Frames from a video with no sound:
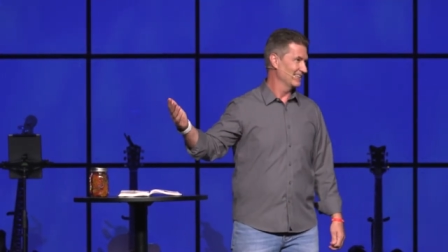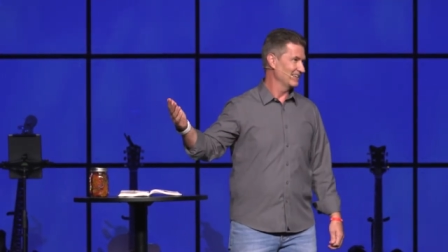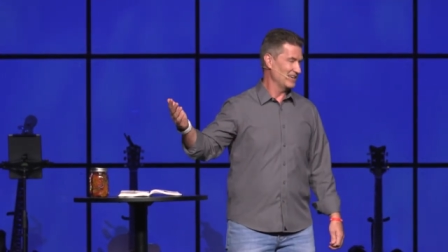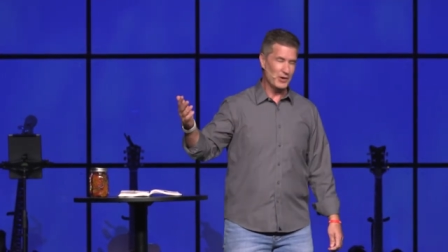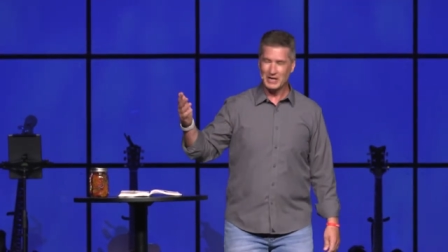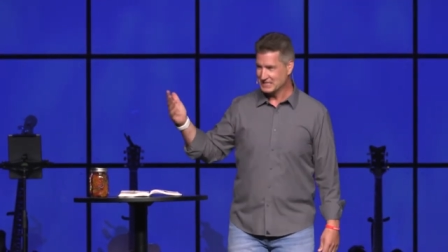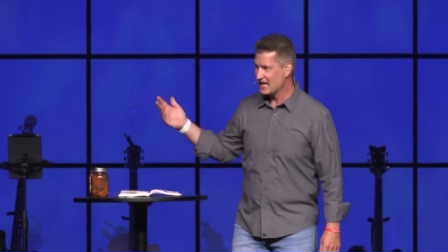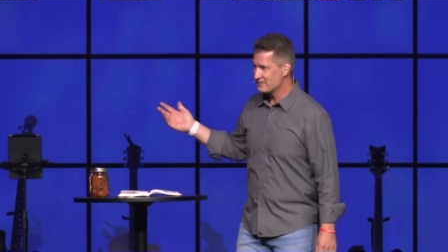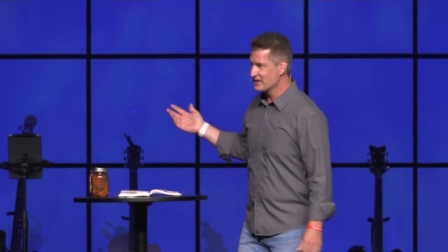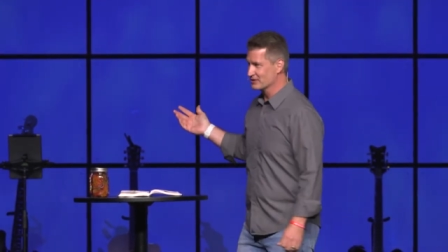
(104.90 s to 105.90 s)
You know what
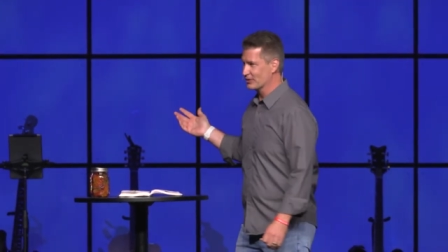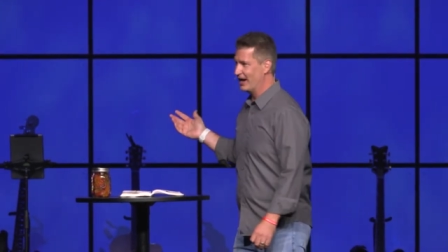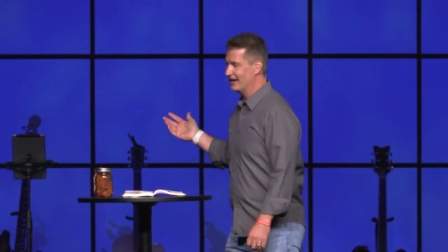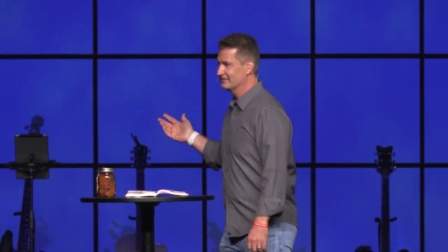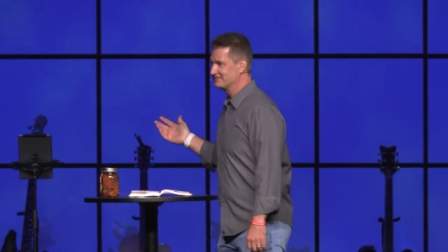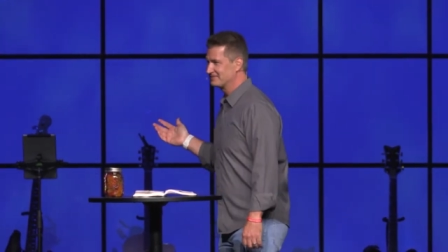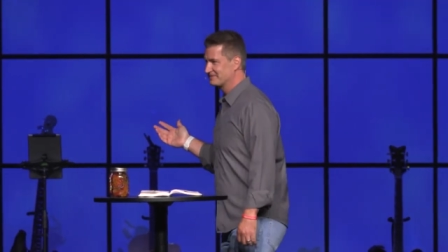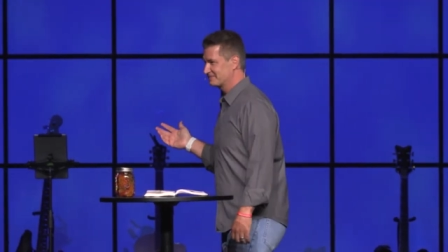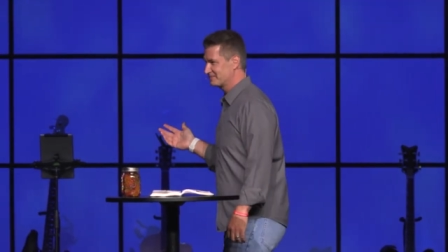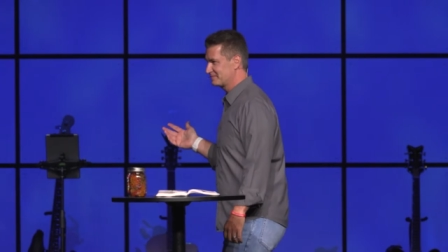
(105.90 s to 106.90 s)
dead means, right?
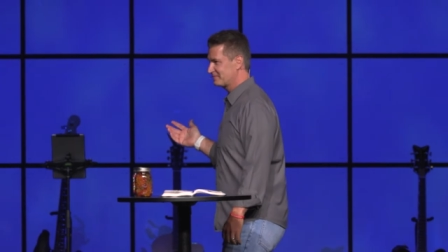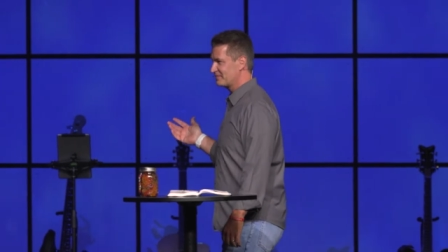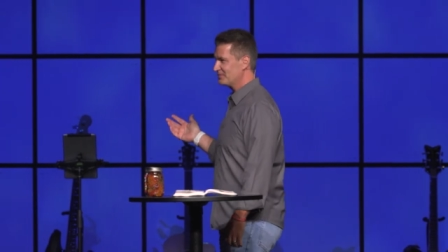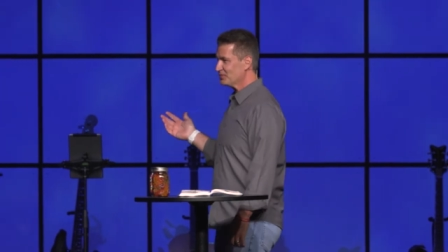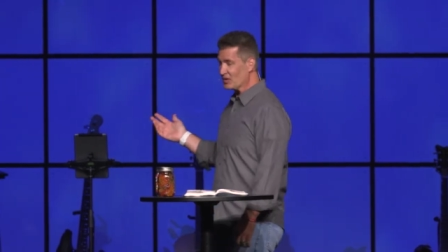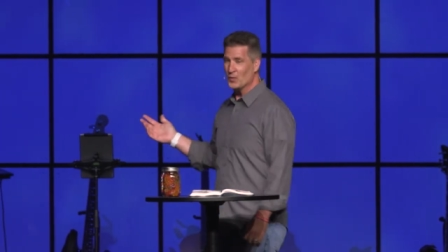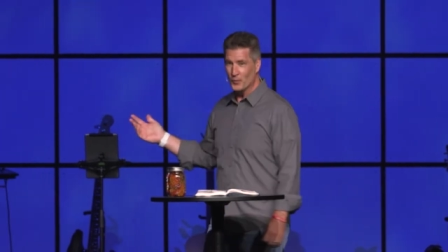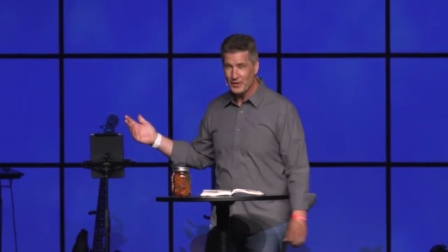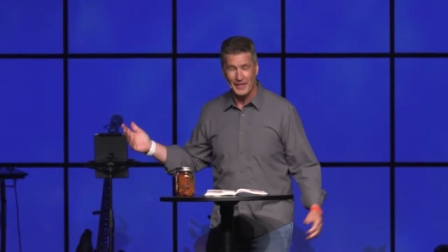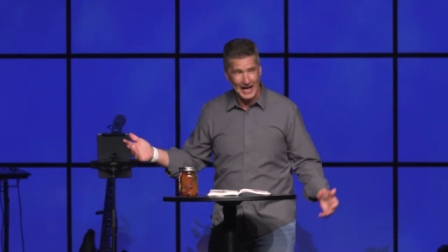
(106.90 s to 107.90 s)

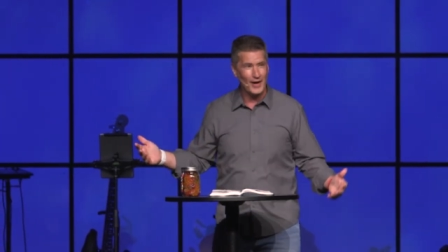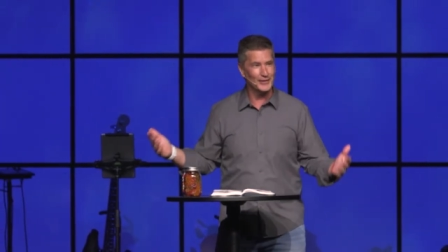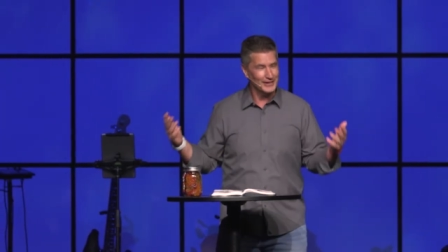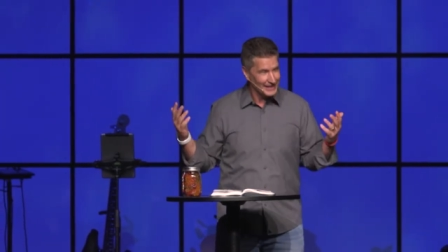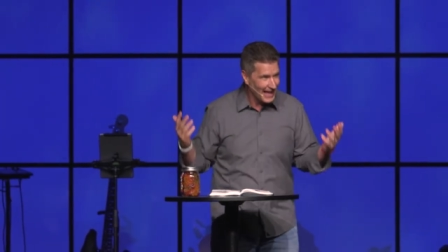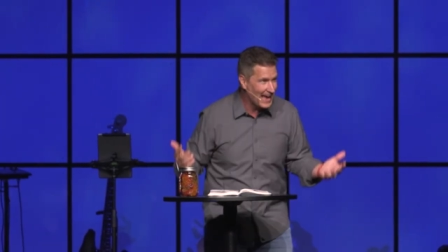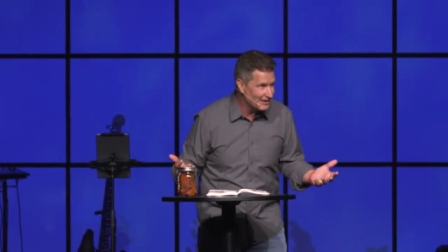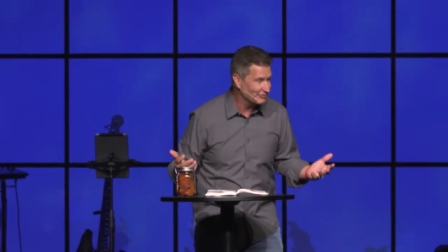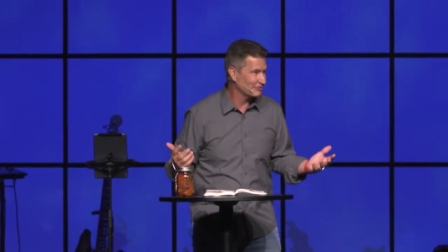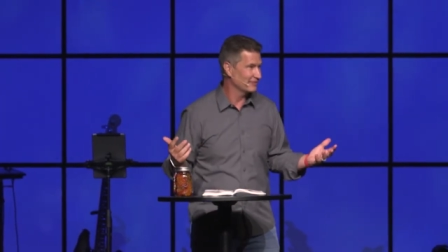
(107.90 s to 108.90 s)
Without
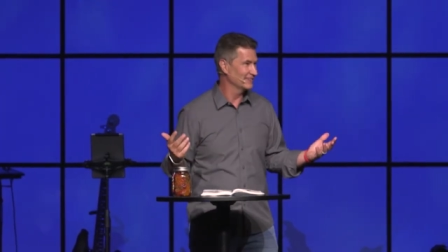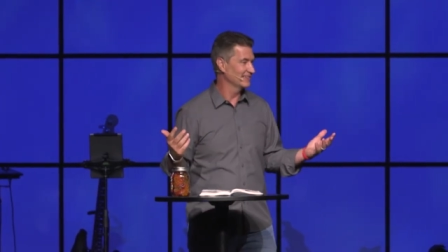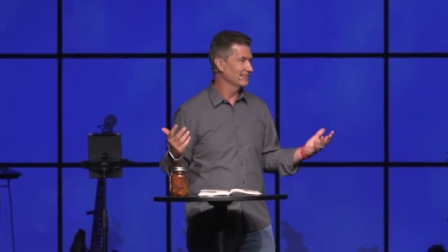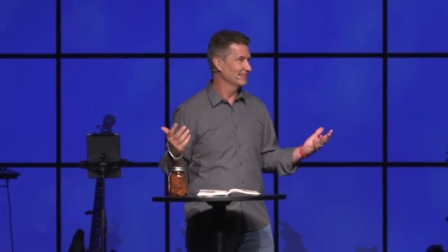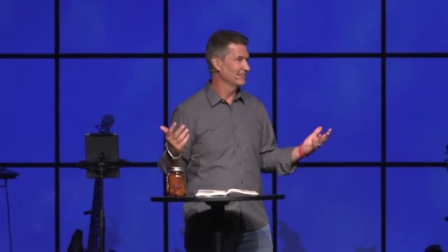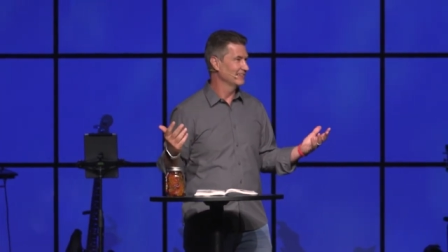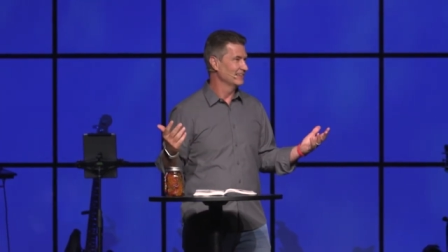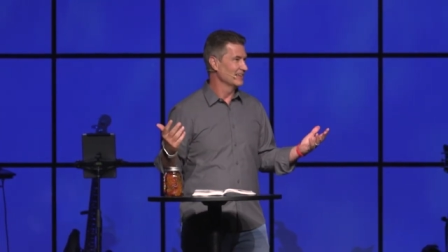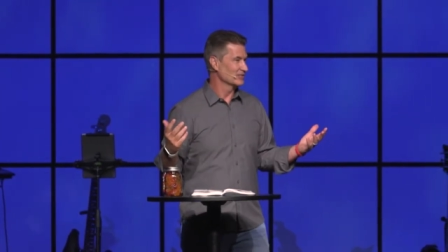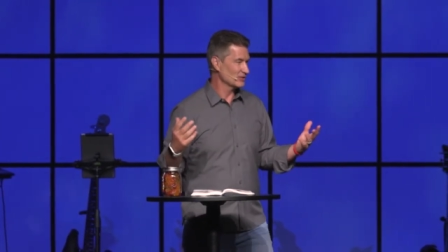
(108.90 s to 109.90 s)
life.
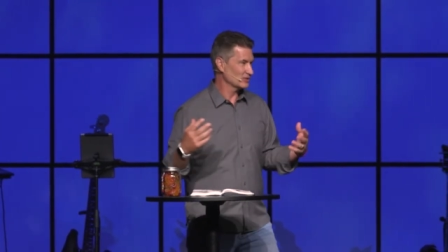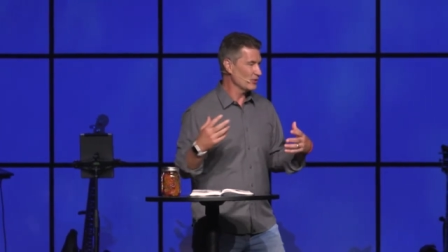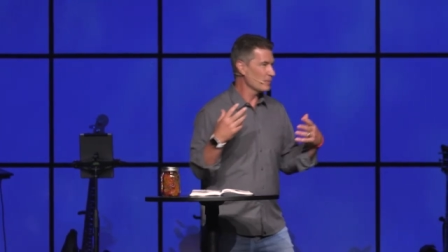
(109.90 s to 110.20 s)
So, so the